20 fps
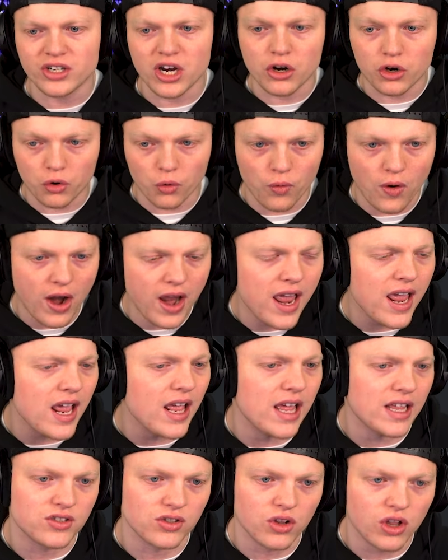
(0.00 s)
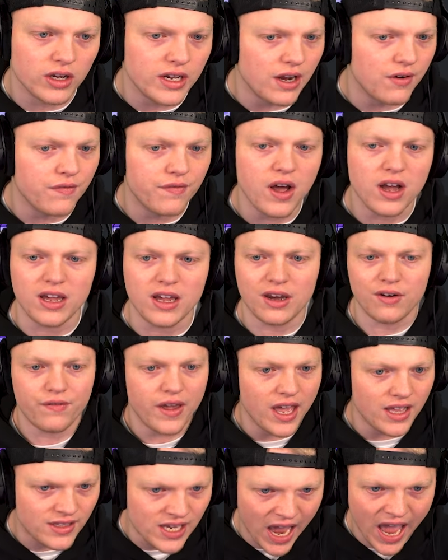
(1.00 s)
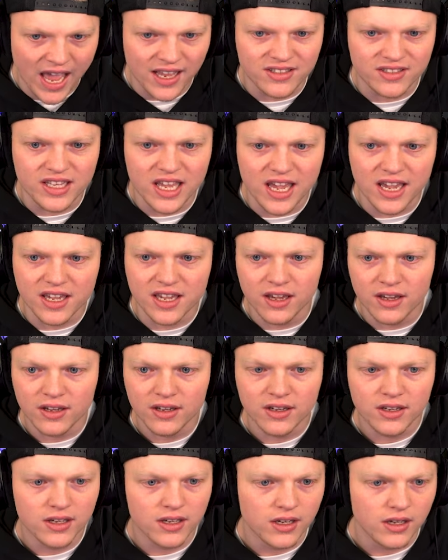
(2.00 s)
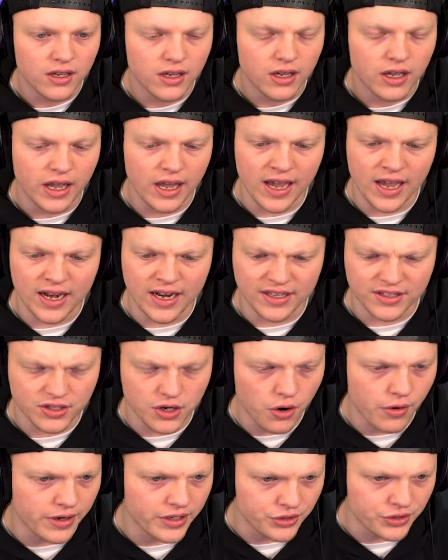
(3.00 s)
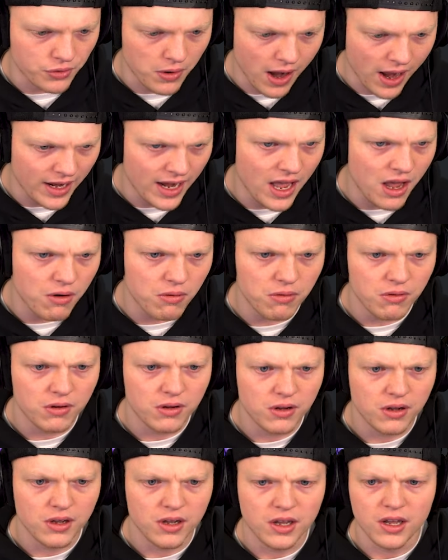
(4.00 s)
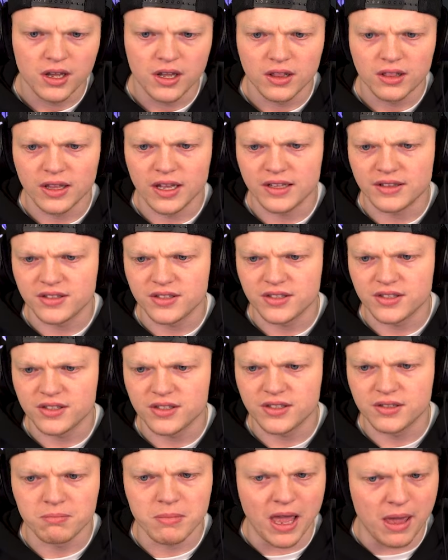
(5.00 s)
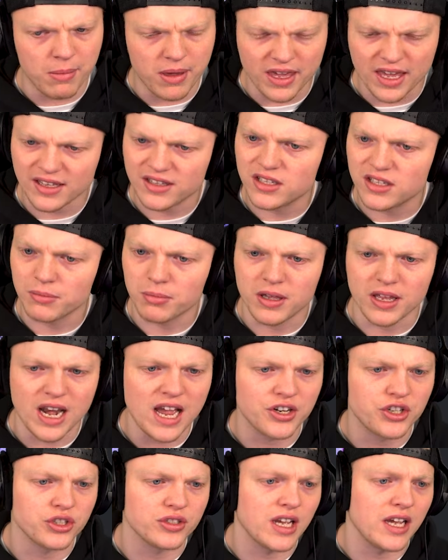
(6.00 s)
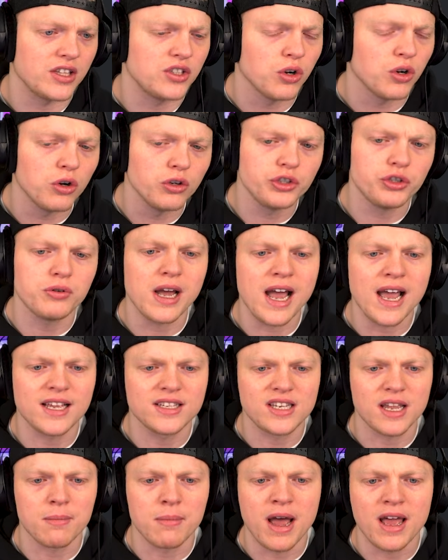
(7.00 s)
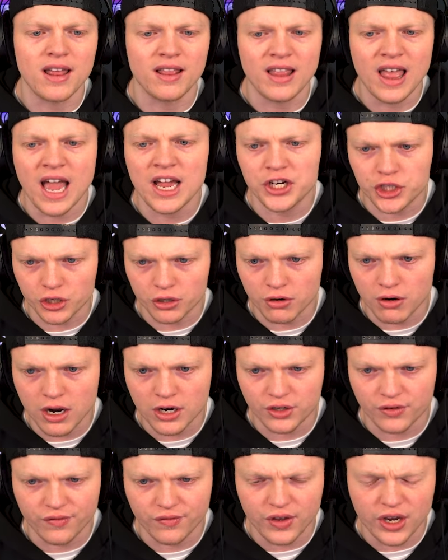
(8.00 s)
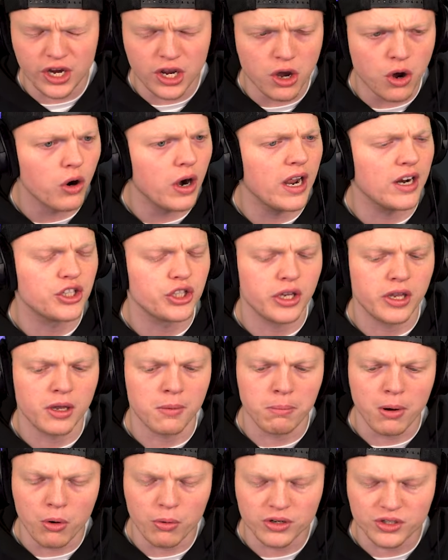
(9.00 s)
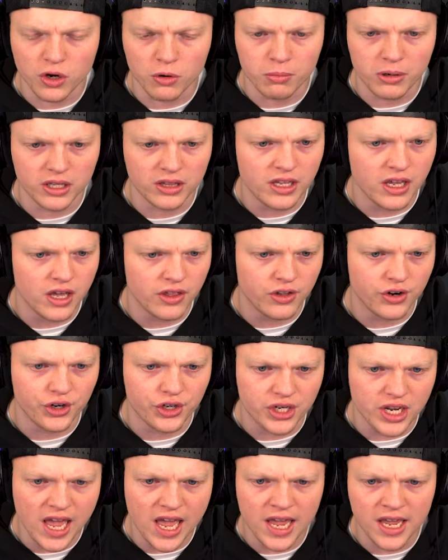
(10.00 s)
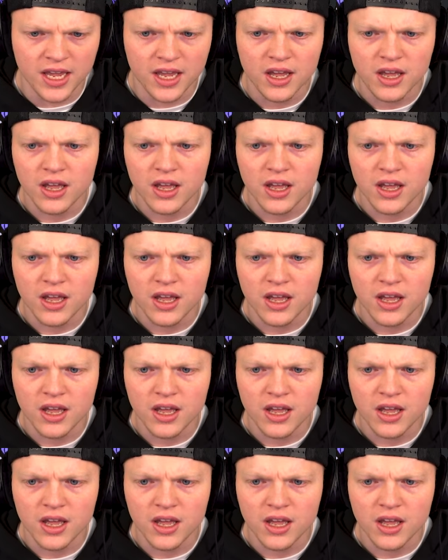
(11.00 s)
are great. It's looking fucking fantastic. And it's going dry now. Let's maybe get some connections. I told you guys in my last Sugar Rush video, or actually a bonus opening the other day,